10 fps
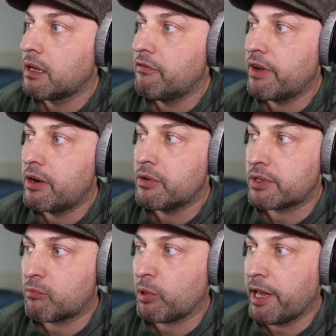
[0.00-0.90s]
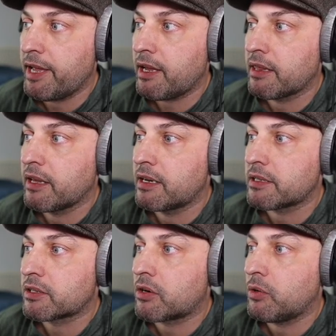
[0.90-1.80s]
values are blank. And then as I
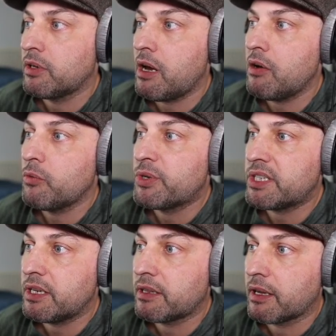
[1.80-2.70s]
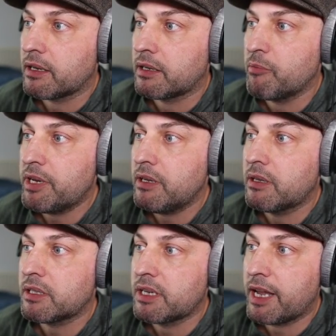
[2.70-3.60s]
scroll down, we see that the minute
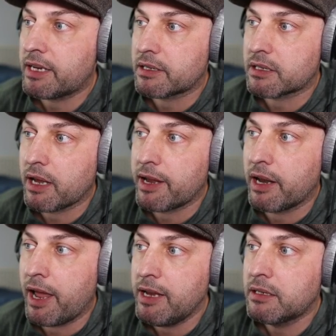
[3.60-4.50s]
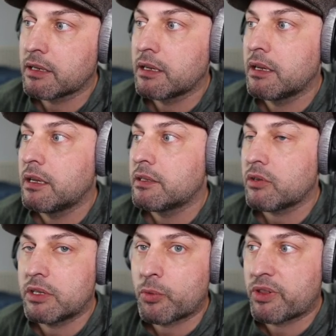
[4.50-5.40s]
this date is 9/8, so
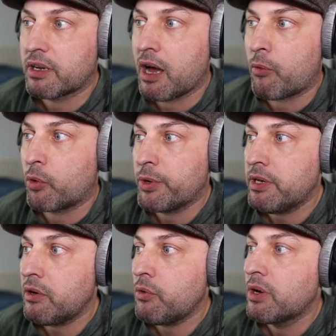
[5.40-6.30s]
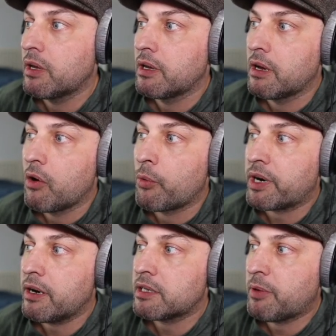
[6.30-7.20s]
it's within our window, we're
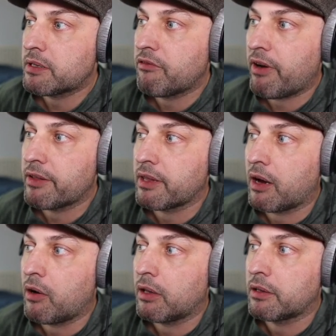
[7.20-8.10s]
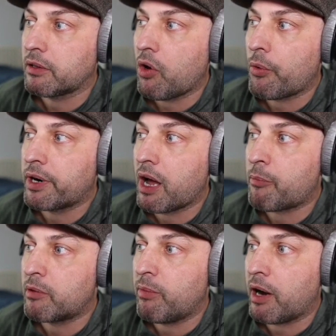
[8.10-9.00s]
going to specify the, the lower and
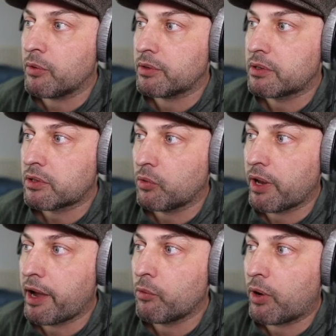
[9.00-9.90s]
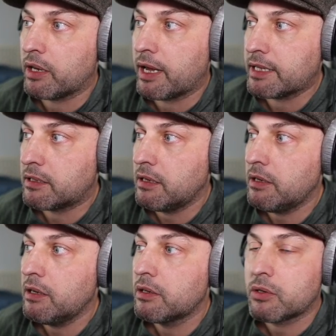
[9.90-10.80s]
upper bound, so
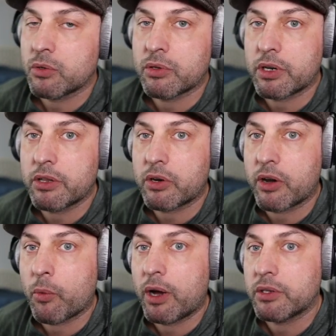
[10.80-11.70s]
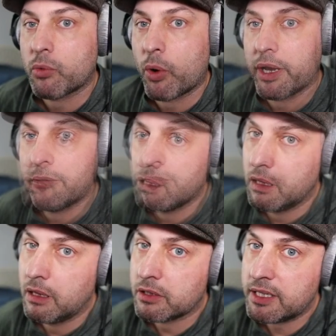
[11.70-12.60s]
9/1/19 to 3/31/20.
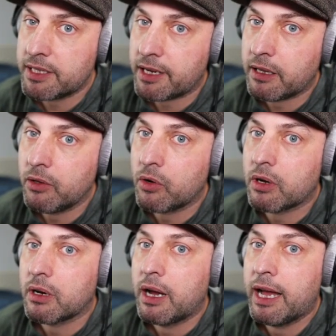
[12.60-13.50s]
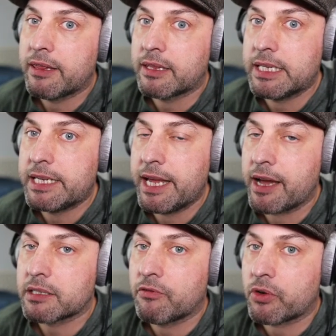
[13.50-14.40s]
So let's take a look at the
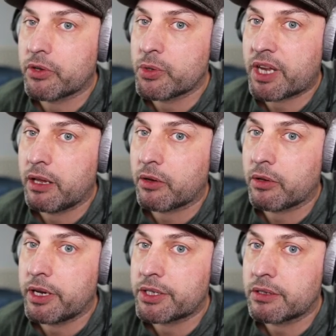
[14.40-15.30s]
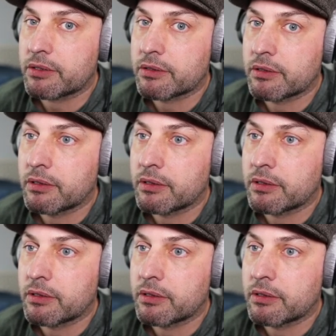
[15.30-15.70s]
DAX for those calculations.